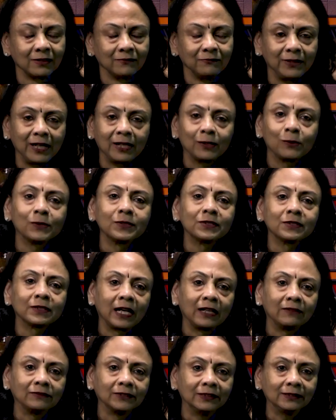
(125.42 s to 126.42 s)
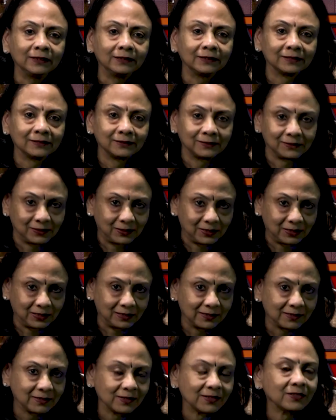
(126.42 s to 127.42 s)
We are going to cover
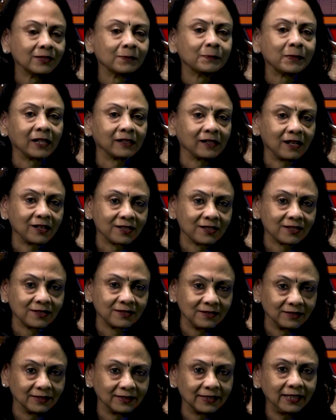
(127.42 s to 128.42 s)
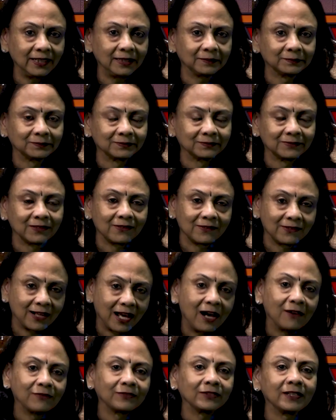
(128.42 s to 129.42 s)
Prakash's journey
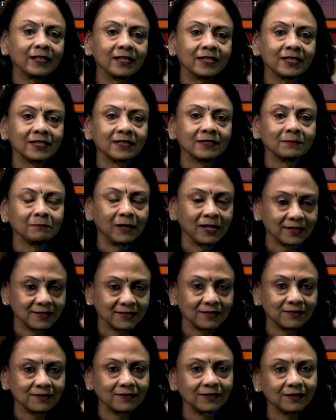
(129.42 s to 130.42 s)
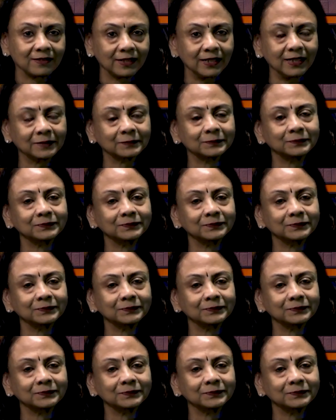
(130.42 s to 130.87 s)
after his master's degree,